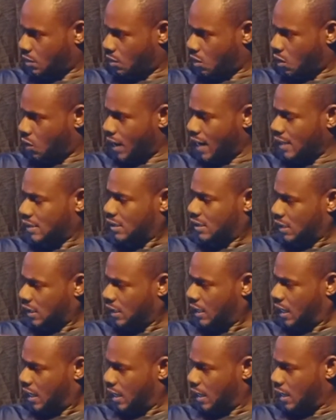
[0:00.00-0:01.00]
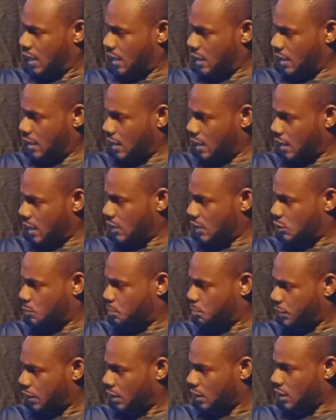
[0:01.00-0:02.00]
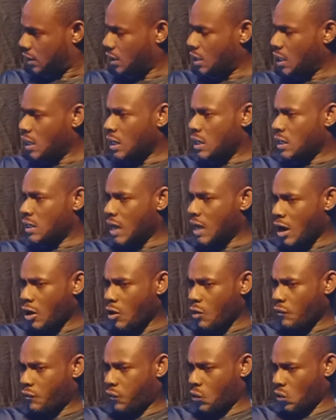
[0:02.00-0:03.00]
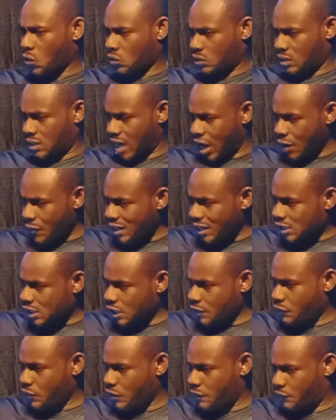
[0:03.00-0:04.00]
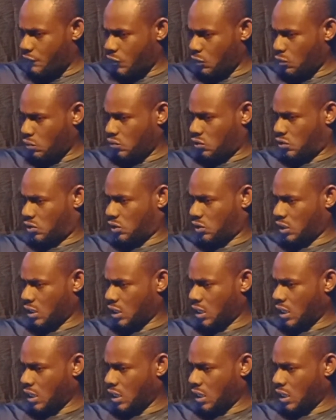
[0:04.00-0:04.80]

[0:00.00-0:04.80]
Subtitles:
All right, CASP. Now, for narrative reviews,